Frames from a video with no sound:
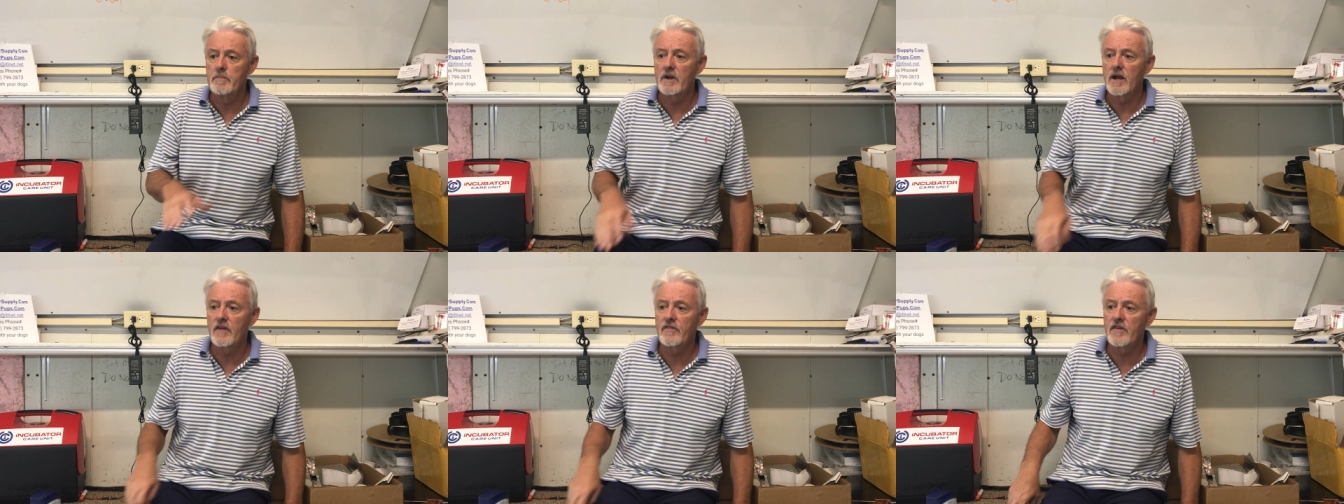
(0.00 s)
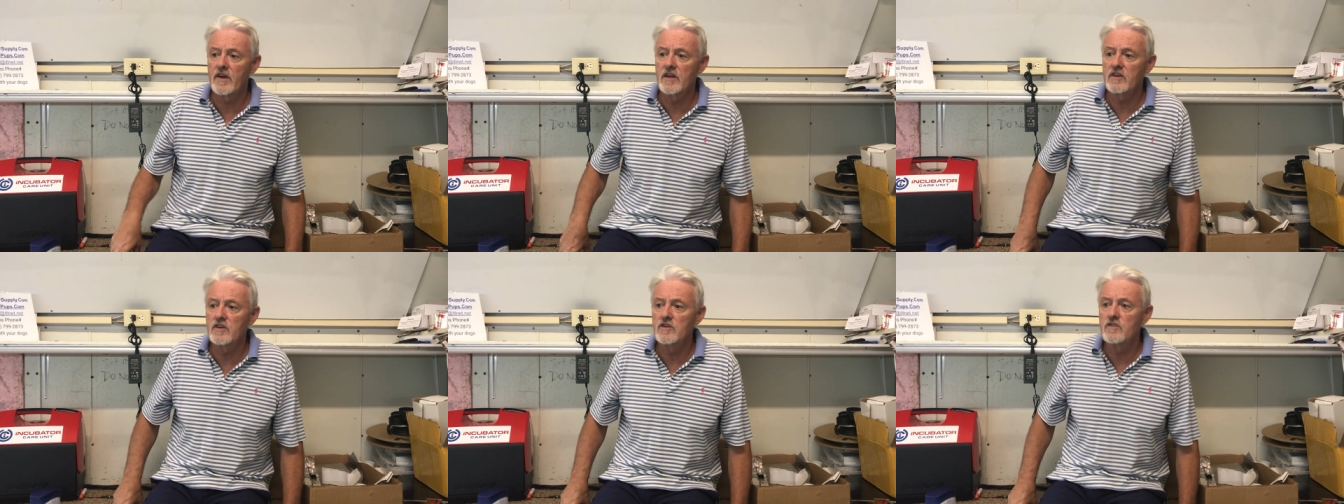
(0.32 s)
but I
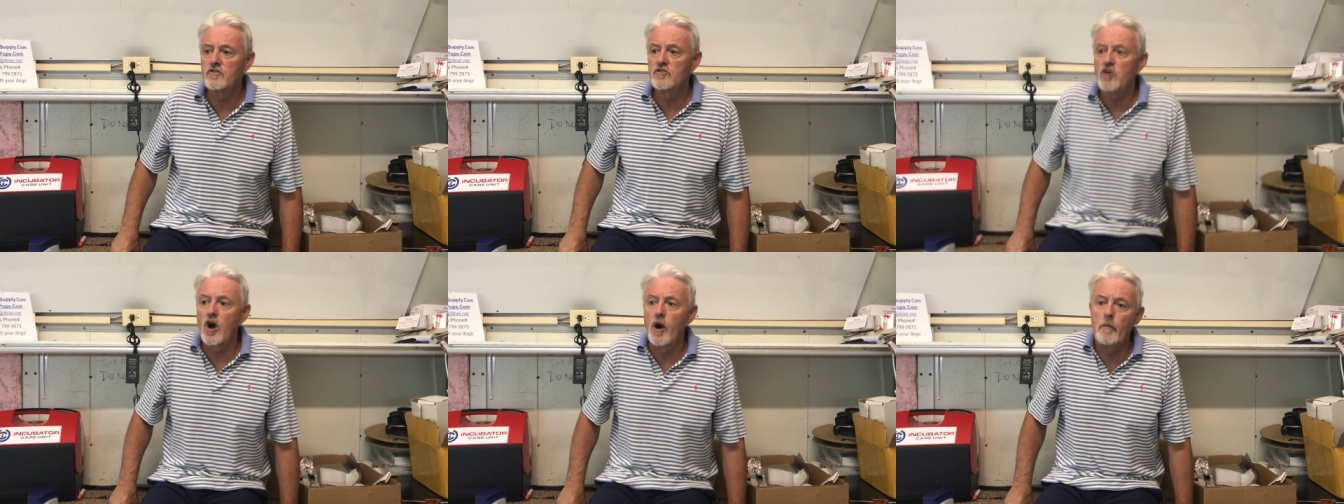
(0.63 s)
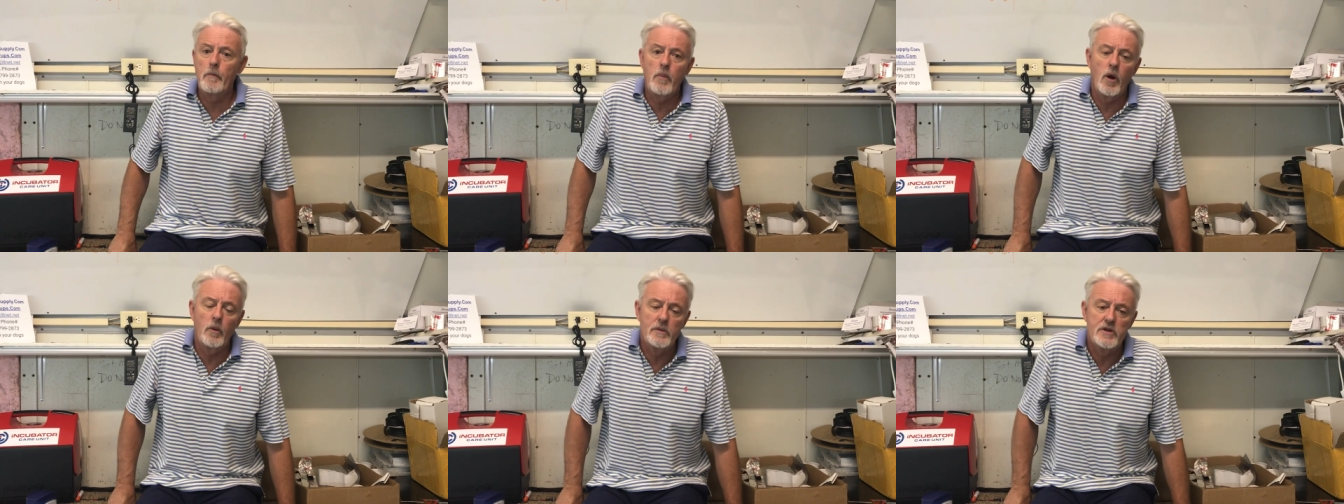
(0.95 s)
think you've
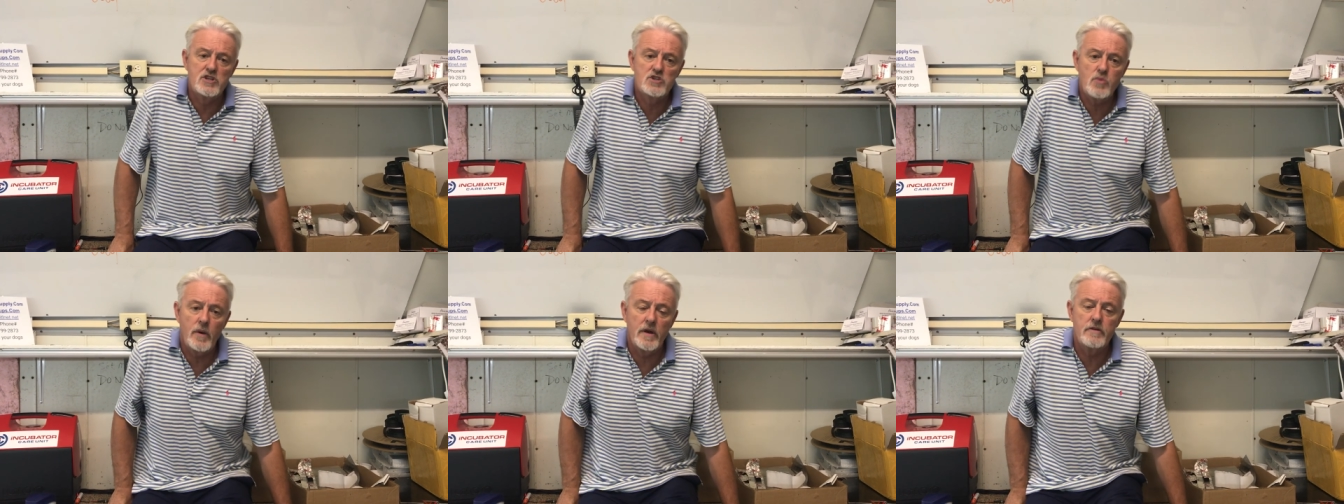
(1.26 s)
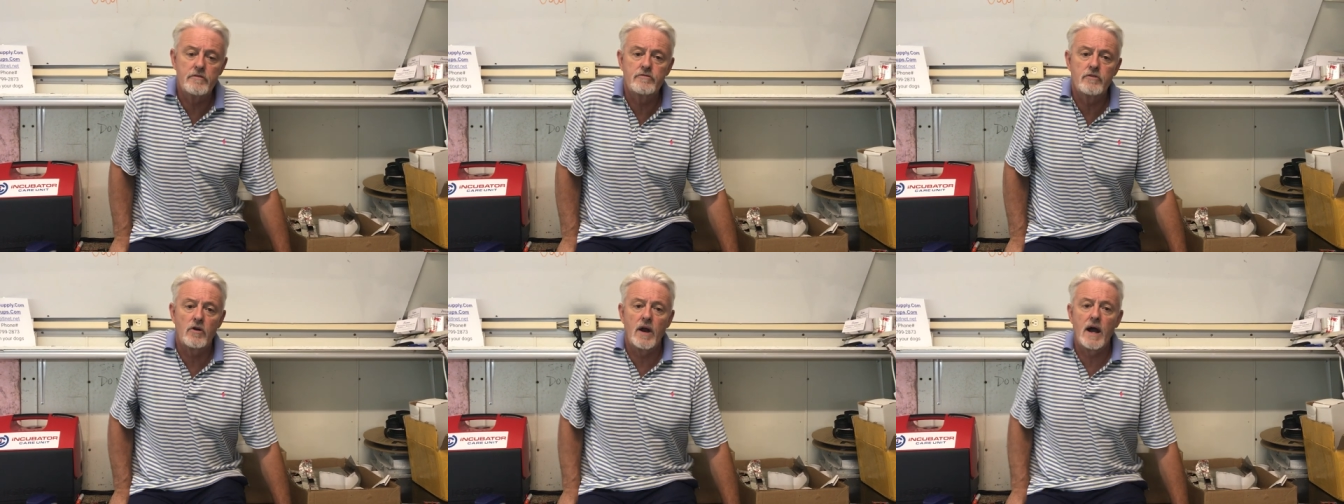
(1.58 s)
got probably
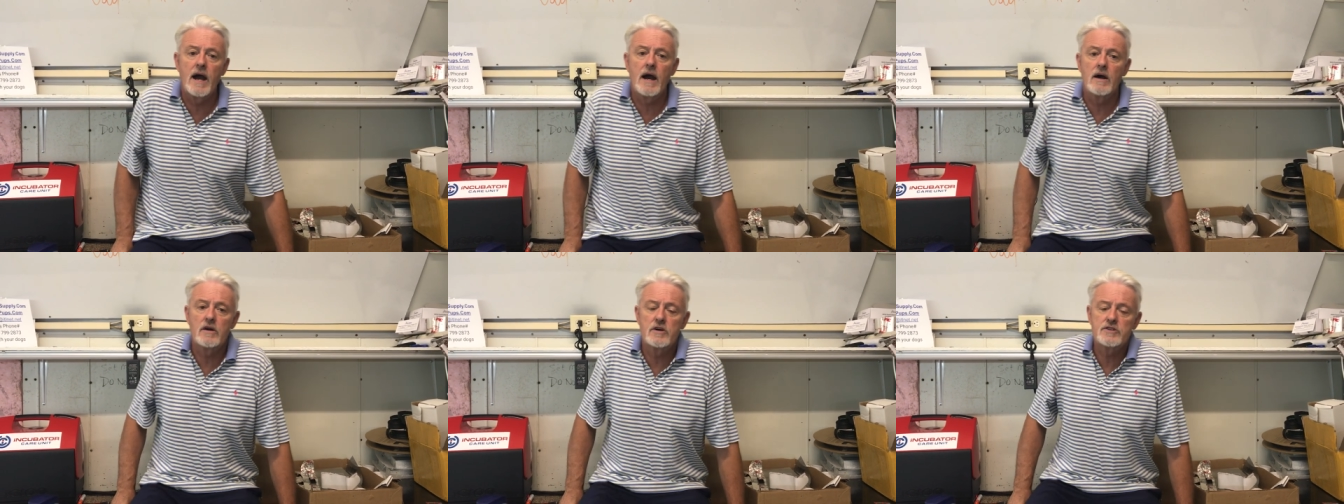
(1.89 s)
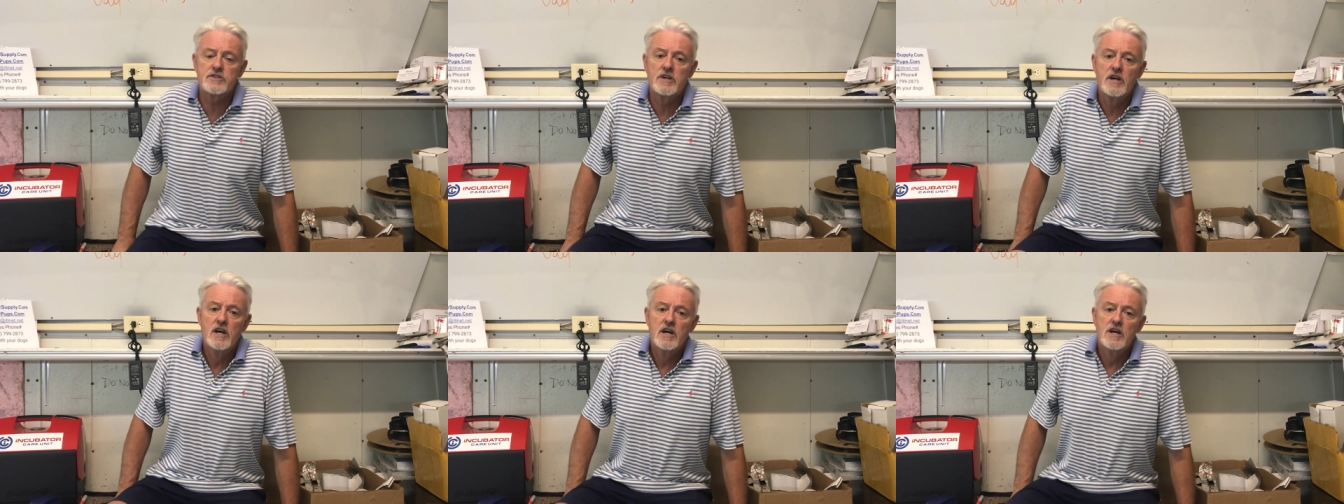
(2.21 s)
twenty-four
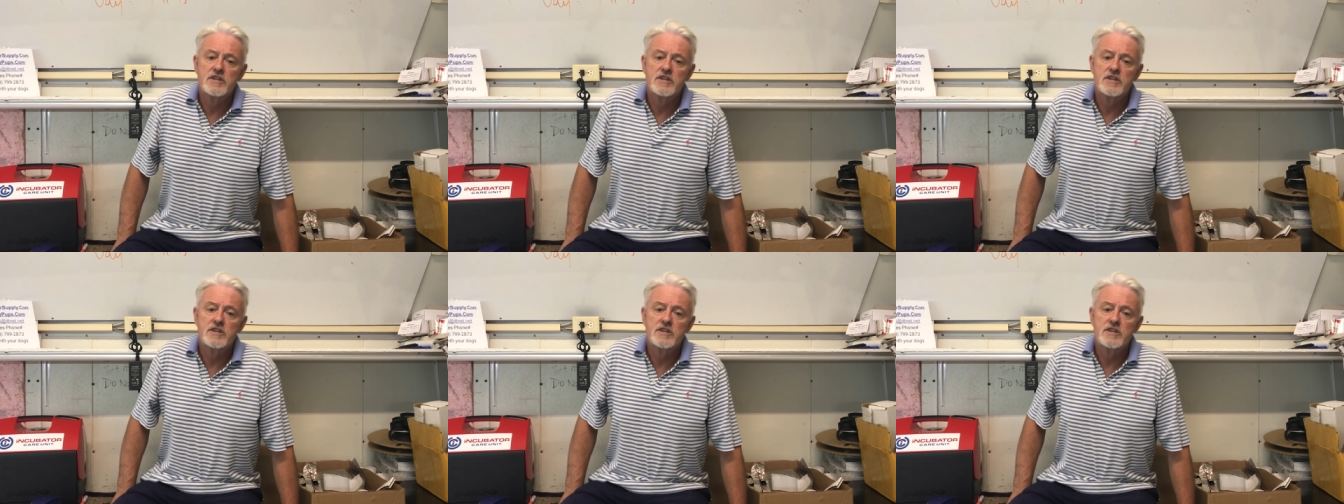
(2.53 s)
hours